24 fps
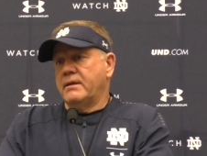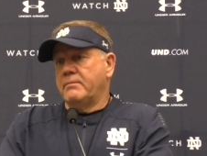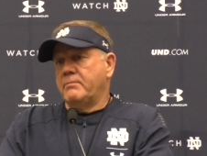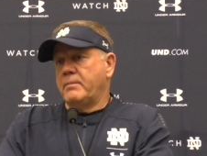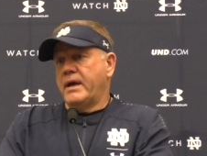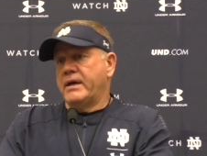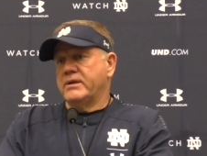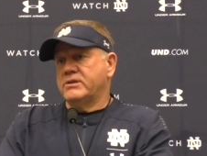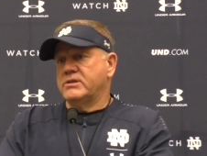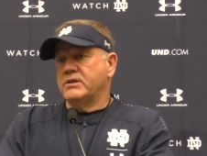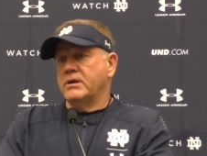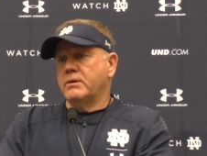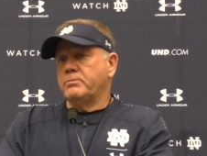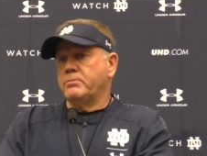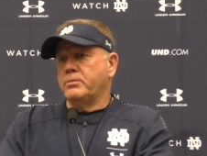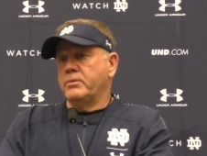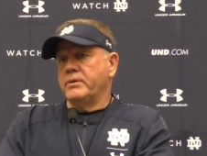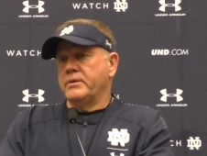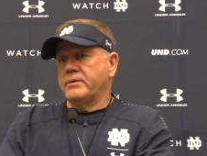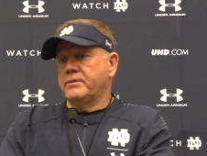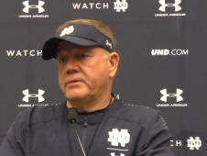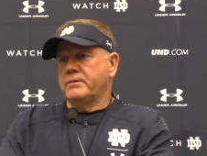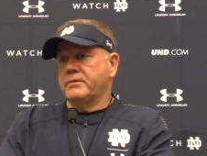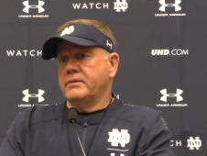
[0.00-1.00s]
they match up
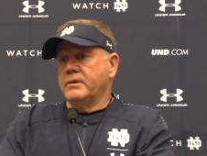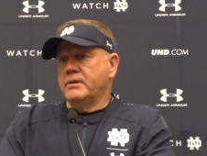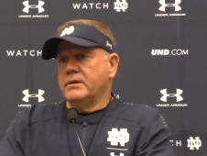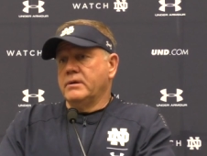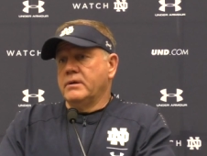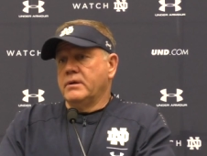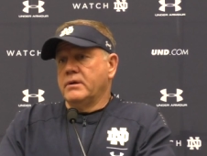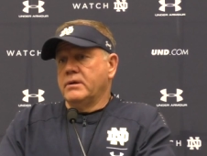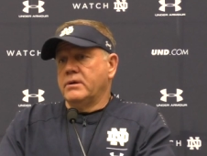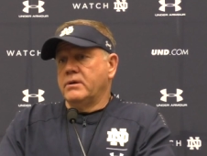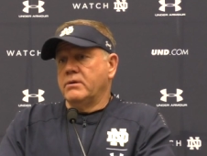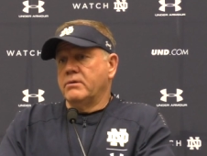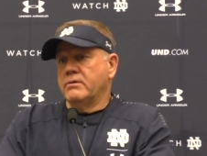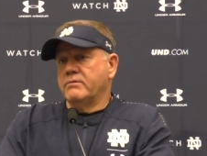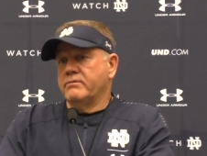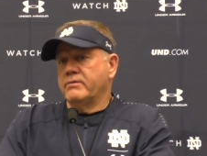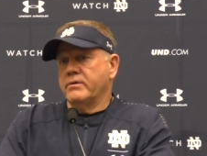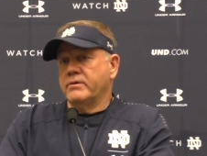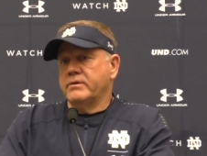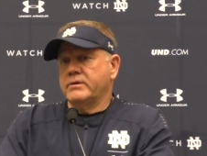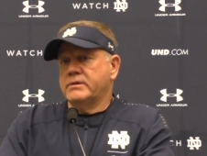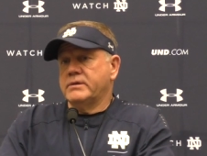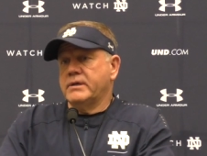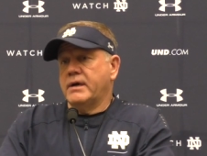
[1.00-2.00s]
with you know the
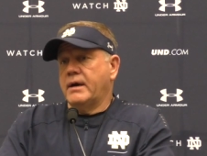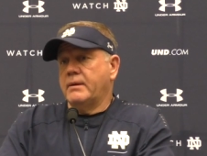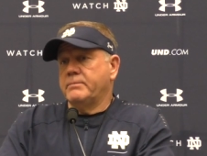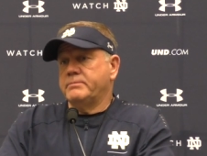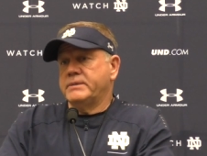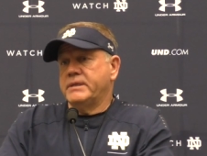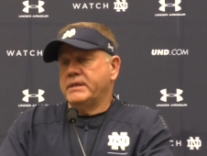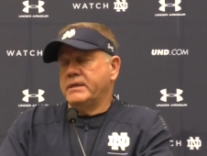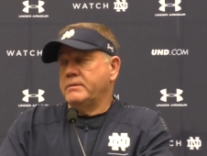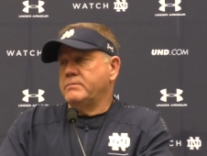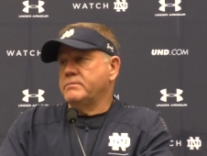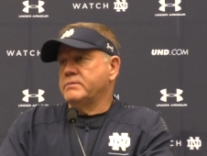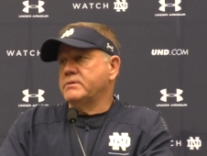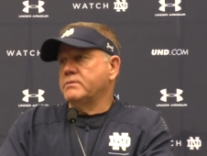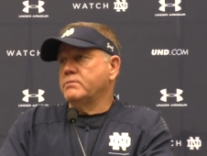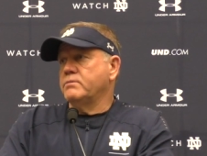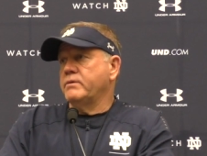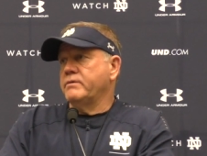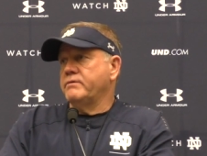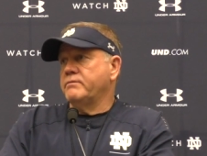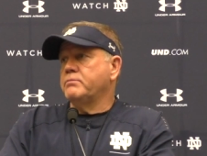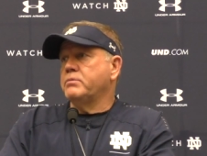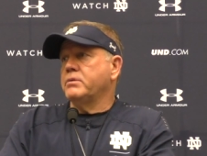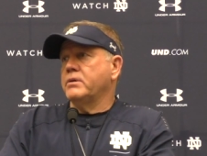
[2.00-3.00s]
very top teams that
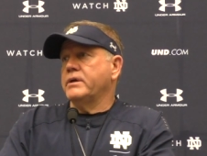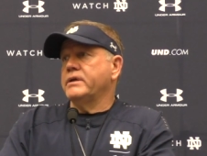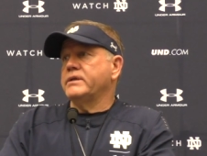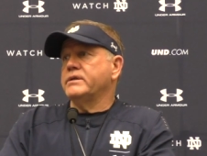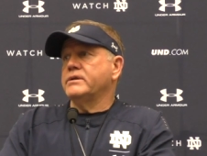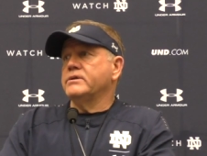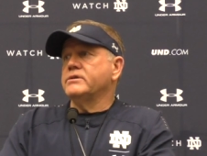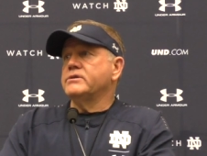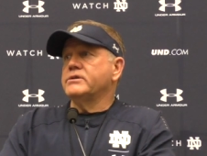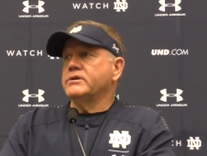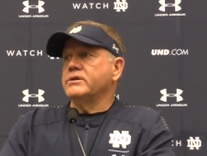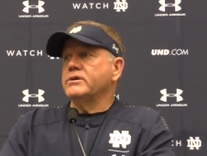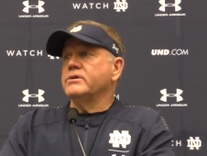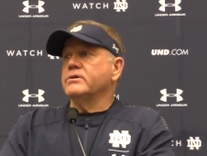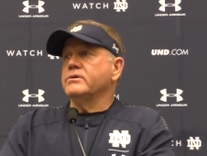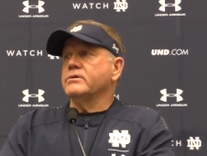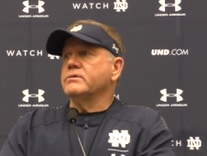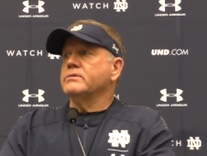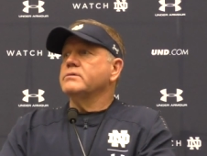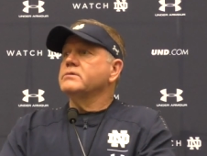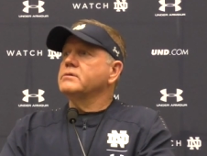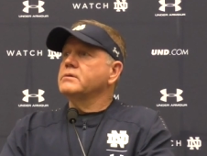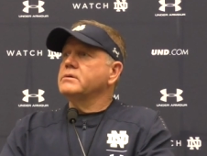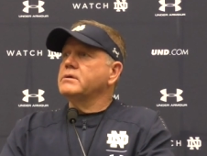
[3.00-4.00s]
we've played this
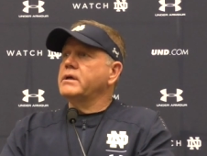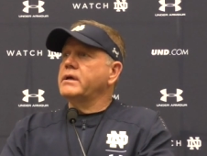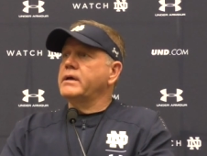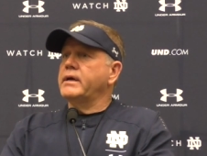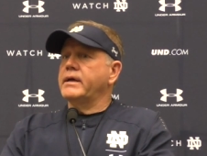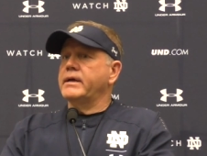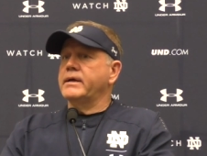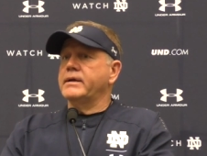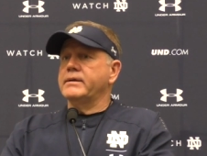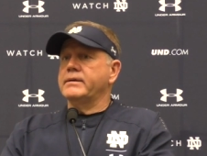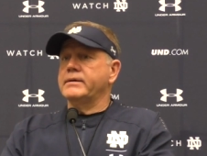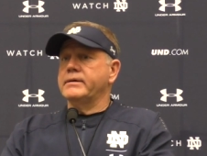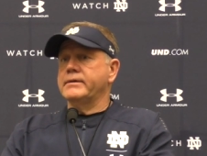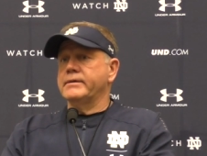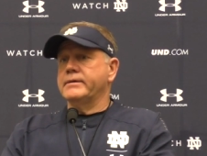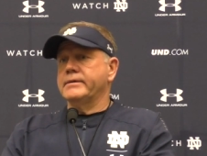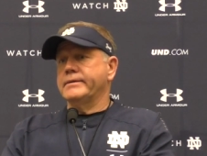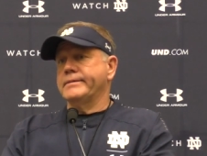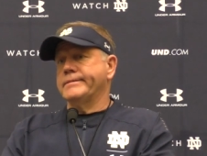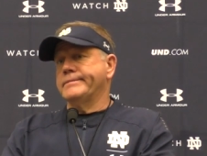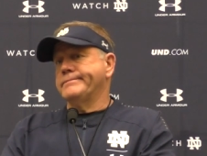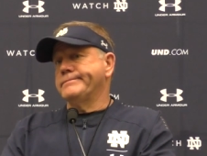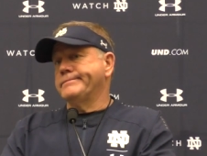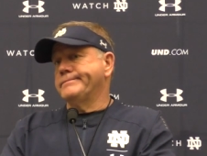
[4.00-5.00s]
year, and
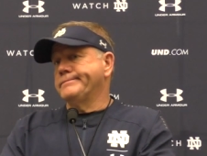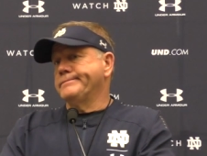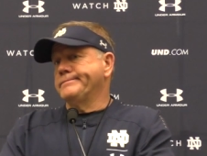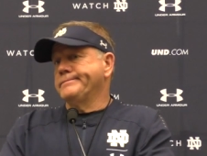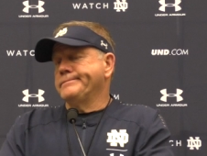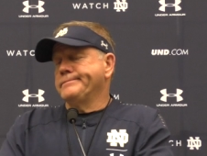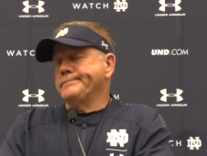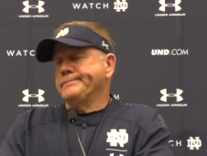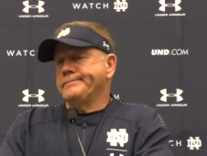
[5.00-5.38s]
um,